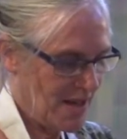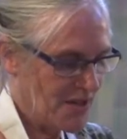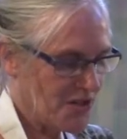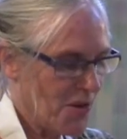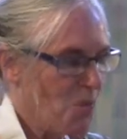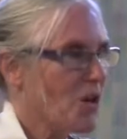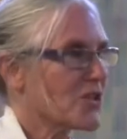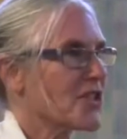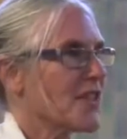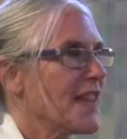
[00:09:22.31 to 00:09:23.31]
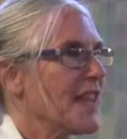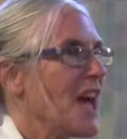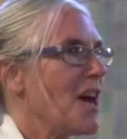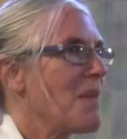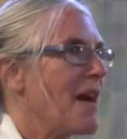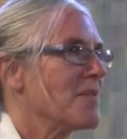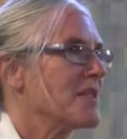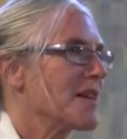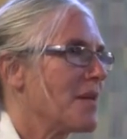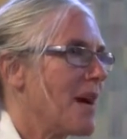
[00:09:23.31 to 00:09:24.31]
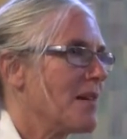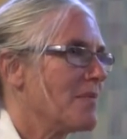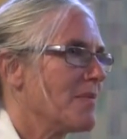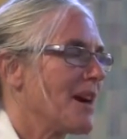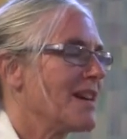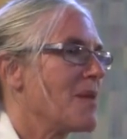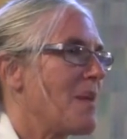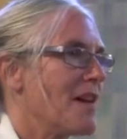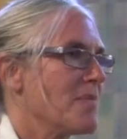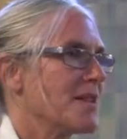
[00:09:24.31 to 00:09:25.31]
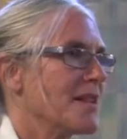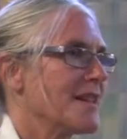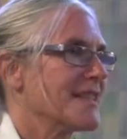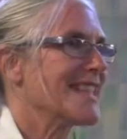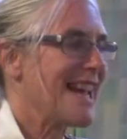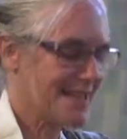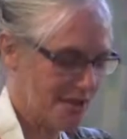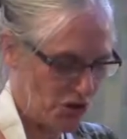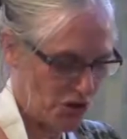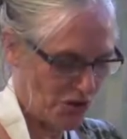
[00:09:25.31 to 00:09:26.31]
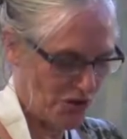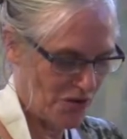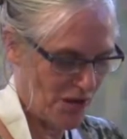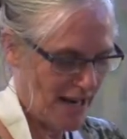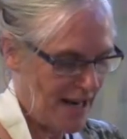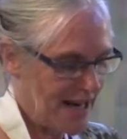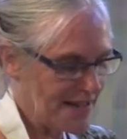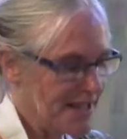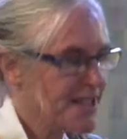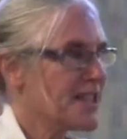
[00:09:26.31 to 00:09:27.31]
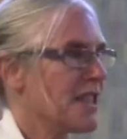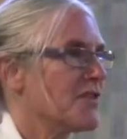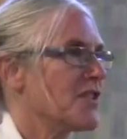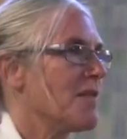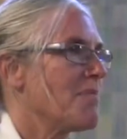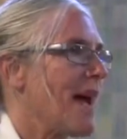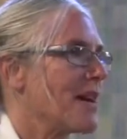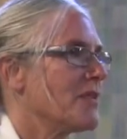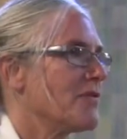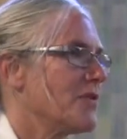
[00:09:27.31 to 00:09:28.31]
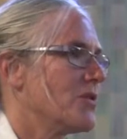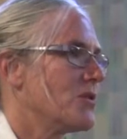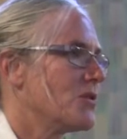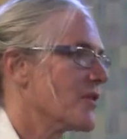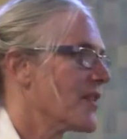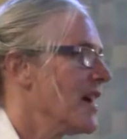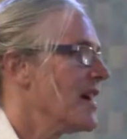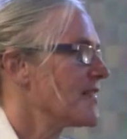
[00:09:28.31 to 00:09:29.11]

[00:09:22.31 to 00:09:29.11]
So what the Prajnaparamita texts do is they shift back and forth.